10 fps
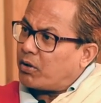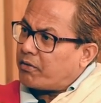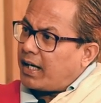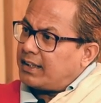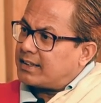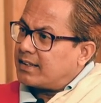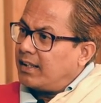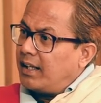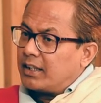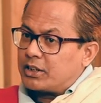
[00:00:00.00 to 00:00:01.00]
our rights,
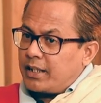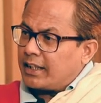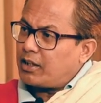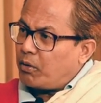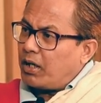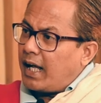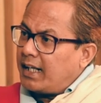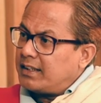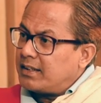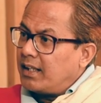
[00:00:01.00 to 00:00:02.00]
snatch our
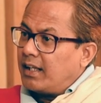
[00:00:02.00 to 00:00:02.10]
lands,